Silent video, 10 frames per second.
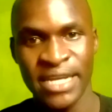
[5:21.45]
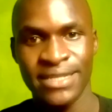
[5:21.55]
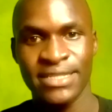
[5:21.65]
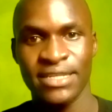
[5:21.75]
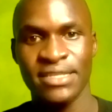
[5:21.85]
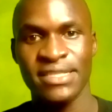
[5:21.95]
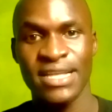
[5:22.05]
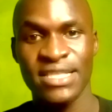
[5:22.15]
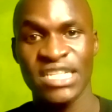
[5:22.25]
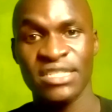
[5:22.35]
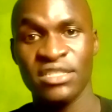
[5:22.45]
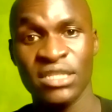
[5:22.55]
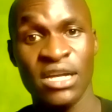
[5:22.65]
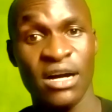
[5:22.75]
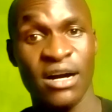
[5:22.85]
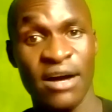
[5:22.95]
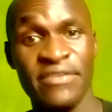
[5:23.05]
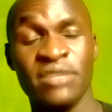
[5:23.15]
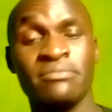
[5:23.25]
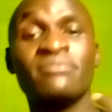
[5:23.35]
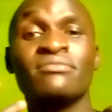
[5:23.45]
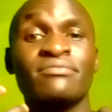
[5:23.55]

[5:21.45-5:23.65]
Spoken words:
person rather than having